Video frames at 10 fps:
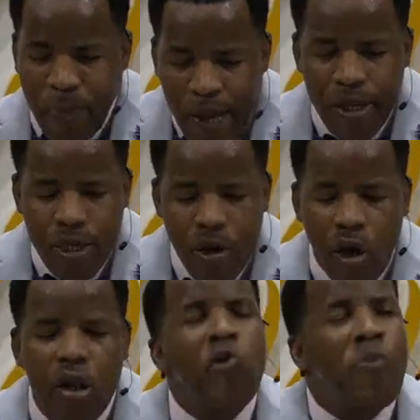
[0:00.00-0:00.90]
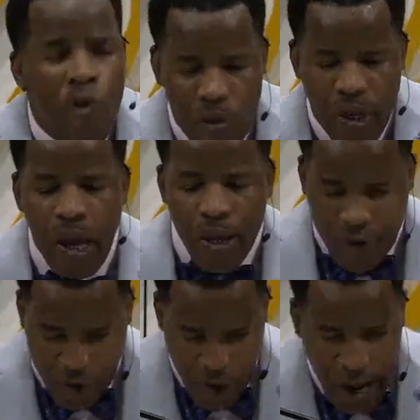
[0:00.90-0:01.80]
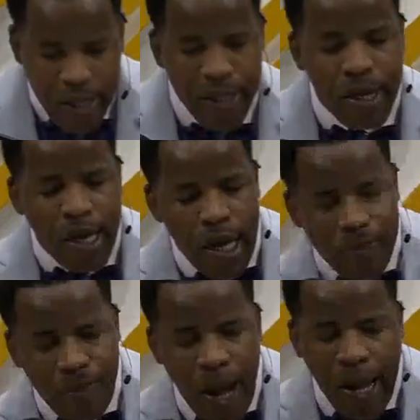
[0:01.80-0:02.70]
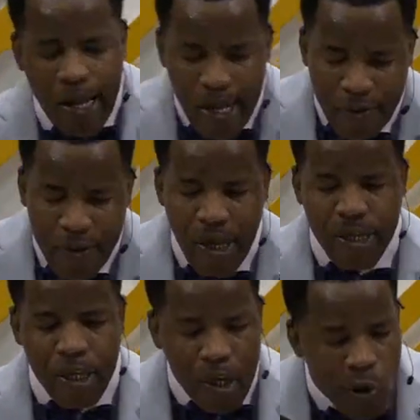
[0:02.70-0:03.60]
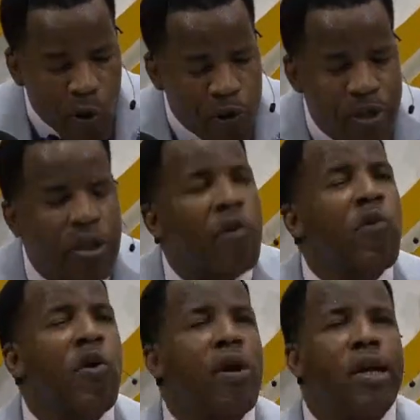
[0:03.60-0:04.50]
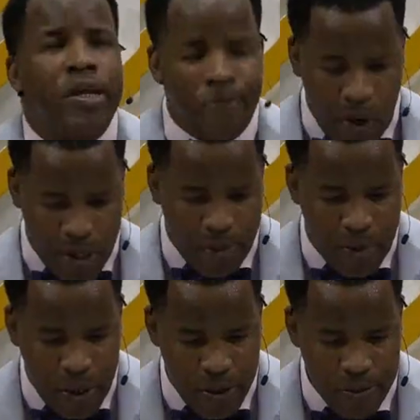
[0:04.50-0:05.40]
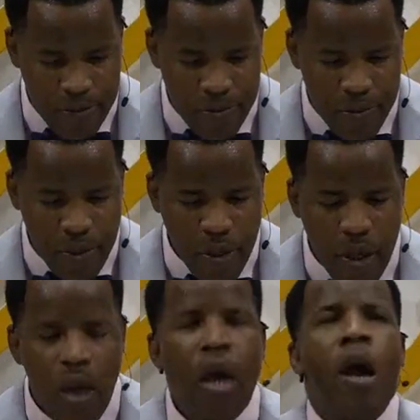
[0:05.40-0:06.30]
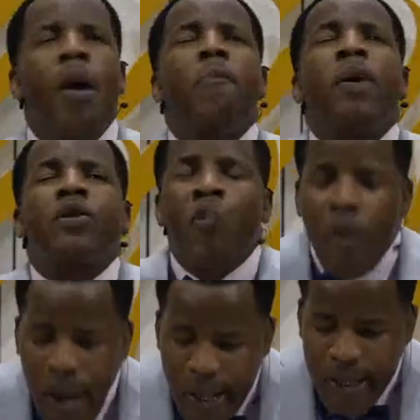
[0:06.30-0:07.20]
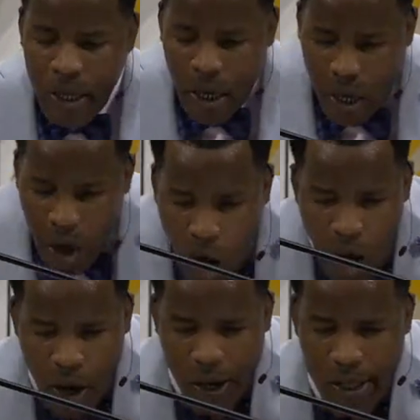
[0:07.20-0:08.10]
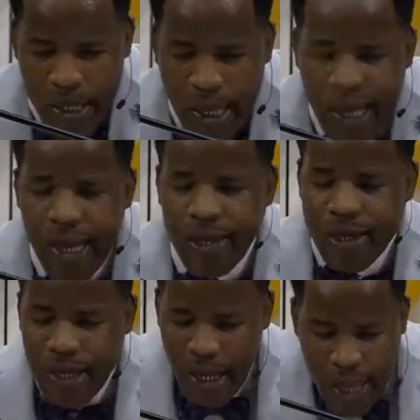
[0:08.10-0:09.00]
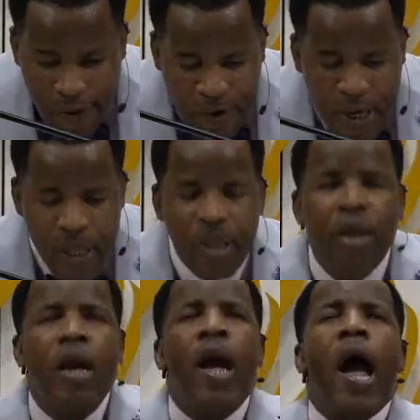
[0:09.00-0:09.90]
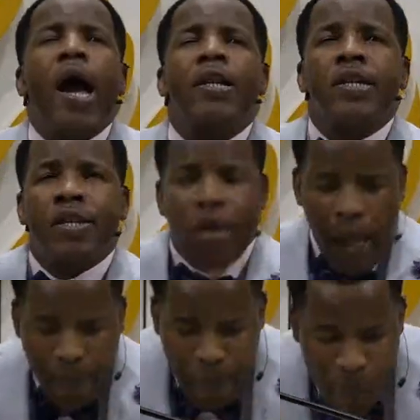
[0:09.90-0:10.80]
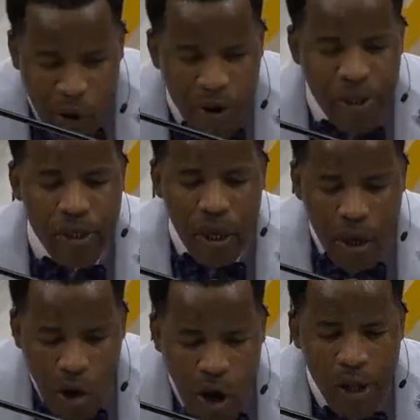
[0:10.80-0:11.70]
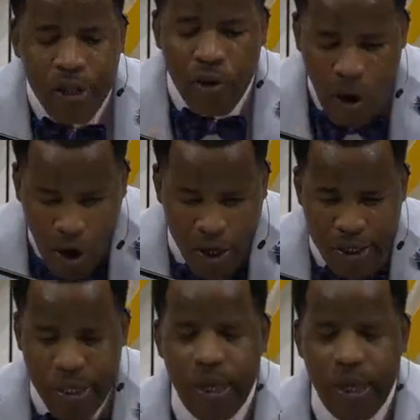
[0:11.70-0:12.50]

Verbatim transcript: based on loophole, trying to get by living as close to the world as possible. But when God is living and is a personal God to us,